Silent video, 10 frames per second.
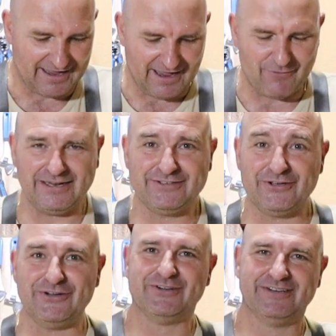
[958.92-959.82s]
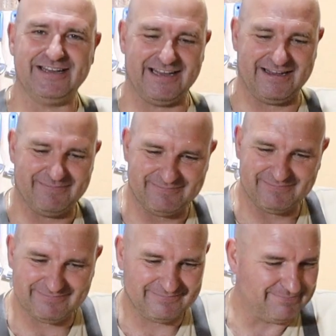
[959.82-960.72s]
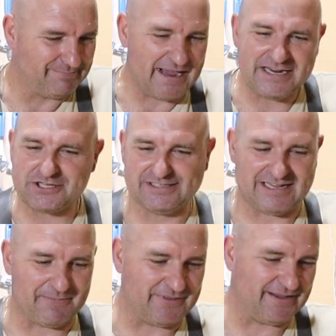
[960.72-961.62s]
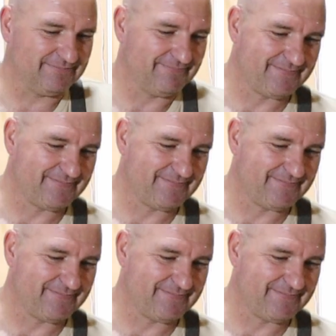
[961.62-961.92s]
I want to mention something,